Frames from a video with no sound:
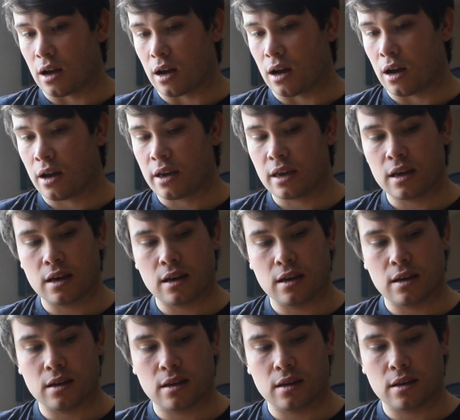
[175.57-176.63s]

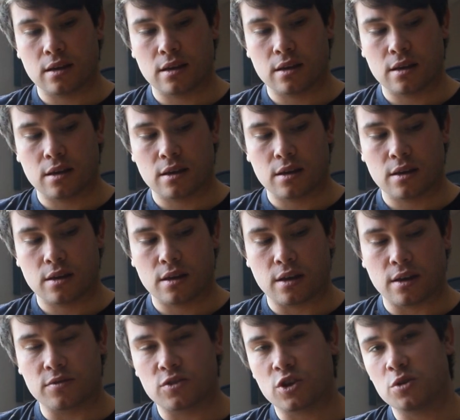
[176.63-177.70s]
I
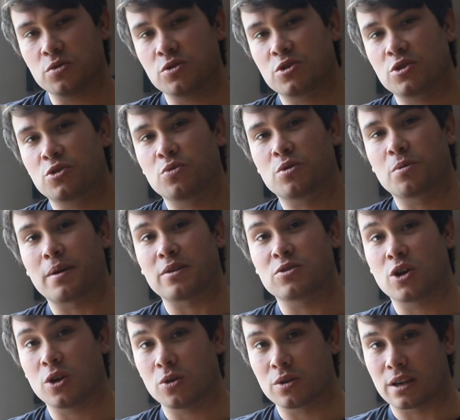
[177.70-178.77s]
have chosen to talk about
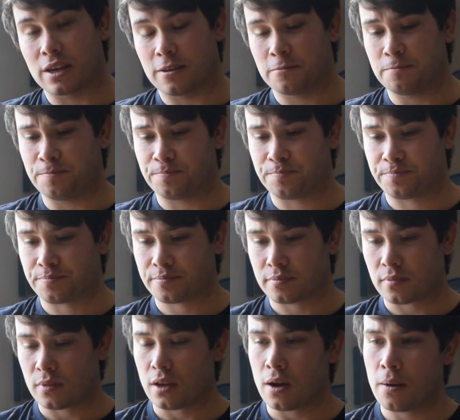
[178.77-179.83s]
Tolkien
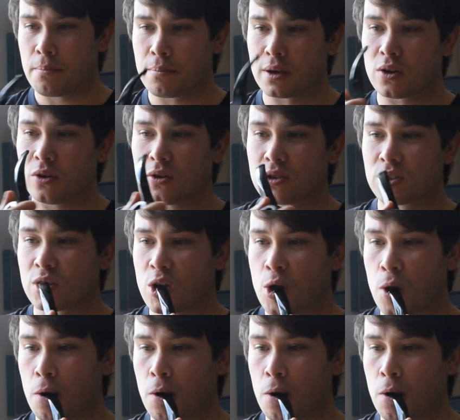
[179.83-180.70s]
because